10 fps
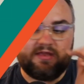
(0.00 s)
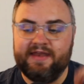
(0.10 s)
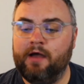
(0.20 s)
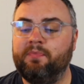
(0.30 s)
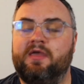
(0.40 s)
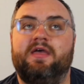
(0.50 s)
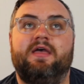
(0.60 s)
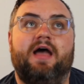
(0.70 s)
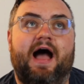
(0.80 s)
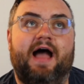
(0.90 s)
Now,
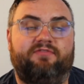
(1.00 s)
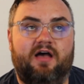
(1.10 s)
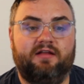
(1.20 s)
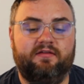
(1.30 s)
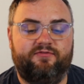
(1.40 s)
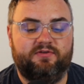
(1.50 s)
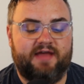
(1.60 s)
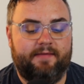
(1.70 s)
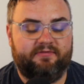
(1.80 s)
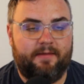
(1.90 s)
I've talked a few
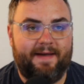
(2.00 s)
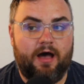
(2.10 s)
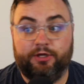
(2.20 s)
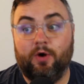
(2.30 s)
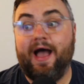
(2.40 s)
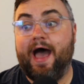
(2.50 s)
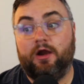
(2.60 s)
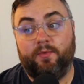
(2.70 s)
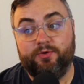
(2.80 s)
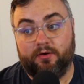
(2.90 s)
times about, how
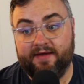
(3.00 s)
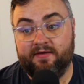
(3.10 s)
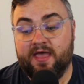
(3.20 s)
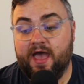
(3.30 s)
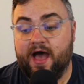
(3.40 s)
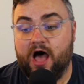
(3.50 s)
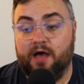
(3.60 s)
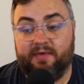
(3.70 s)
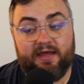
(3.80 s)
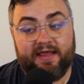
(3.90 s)
do we do right?
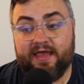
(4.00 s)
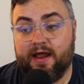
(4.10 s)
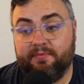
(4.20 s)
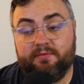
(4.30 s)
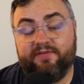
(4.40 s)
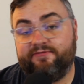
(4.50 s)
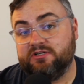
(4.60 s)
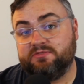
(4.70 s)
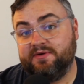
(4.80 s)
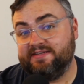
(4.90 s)
And again, I'm going to be the
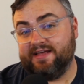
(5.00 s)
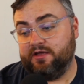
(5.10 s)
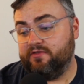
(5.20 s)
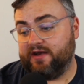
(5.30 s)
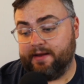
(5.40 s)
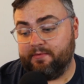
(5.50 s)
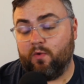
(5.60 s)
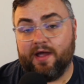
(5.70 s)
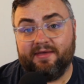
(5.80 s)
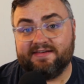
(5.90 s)
first one to tell you that I'm a
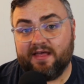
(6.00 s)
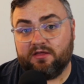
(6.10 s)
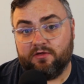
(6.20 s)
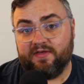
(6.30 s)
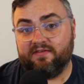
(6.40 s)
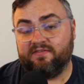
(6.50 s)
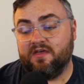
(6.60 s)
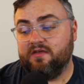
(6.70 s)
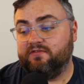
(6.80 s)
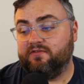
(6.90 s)
white man telling you this.
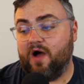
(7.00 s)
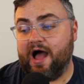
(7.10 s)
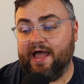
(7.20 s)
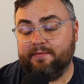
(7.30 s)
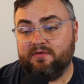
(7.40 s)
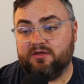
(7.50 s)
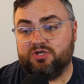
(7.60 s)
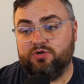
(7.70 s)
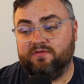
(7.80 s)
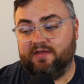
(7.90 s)
So
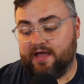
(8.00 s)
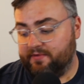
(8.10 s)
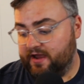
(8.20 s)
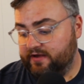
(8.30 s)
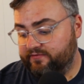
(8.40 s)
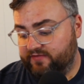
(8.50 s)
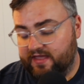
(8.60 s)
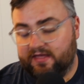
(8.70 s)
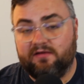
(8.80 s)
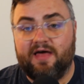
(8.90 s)
I'm kind of
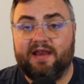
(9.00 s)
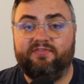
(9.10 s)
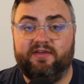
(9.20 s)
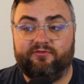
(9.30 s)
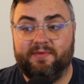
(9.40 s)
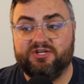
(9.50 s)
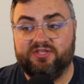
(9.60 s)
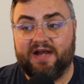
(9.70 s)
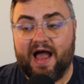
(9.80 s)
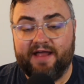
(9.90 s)
taking a lot of the
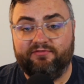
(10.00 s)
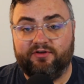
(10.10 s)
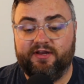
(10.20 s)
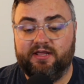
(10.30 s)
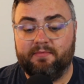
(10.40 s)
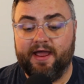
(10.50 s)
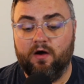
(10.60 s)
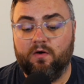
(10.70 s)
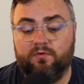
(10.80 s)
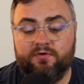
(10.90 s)
information that I've learned in my
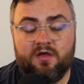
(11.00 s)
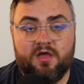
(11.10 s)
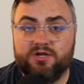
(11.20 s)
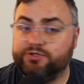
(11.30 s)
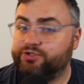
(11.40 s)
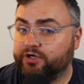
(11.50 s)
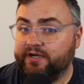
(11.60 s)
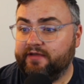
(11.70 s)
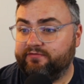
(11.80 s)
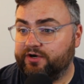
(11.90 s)
own
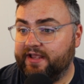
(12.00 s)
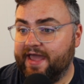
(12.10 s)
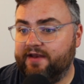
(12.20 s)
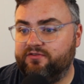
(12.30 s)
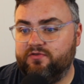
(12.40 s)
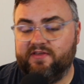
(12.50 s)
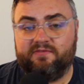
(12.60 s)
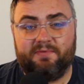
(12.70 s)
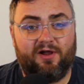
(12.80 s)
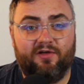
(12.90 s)
journey of learning how to do
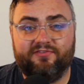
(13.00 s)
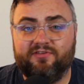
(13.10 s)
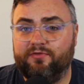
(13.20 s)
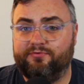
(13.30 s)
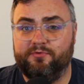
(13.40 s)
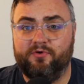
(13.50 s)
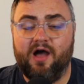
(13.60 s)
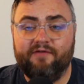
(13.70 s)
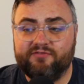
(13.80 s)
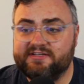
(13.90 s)
this, but also through
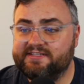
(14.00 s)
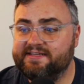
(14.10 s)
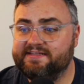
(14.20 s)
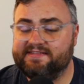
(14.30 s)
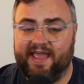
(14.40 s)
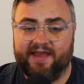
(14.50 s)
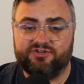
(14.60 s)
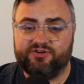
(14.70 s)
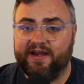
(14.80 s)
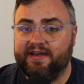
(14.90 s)
conferences
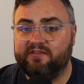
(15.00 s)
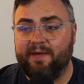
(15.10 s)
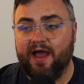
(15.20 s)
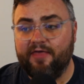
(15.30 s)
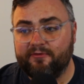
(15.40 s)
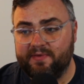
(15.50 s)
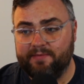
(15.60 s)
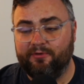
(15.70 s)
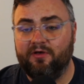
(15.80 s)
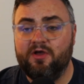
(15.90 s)
and trainings by other
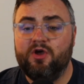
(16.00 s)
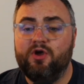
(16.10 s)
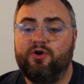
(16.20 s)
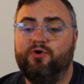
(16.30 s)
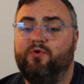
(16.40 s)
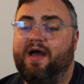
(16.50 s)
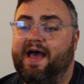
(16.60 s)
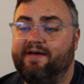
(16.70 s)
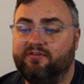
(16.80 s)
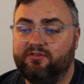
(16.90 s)
people who
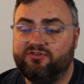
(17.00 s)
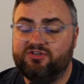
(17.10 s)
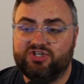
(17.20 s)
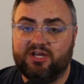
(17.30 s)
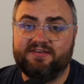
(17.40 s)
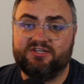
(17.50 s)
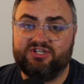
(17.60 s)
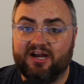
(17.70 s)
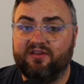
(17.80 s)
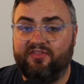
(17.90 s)
have
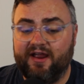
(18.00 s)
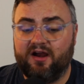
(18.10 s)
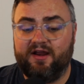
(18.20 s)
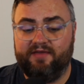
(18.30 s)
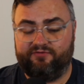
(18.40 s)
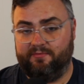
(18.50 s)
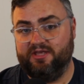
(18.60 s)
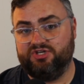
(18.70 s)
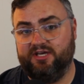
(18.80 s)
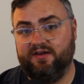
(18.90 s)
shared their
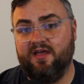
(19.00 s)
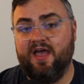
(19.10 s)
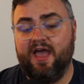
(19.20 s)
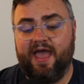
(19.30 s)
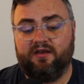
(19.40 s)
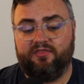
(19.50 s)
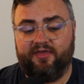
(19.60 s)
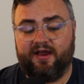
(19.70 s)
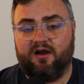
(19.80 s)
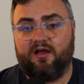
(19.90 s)
information and
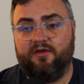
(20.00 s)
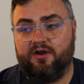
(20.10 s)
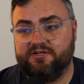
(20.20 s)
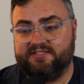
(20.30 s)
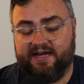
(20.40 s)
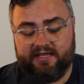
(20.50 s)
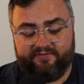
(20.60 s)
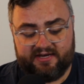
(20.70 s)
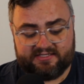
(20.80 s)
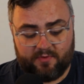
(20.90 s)
their understanding
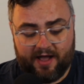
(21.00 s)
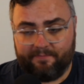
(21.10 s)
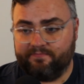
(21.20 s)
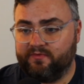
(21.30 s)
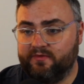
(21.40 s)
of it as well.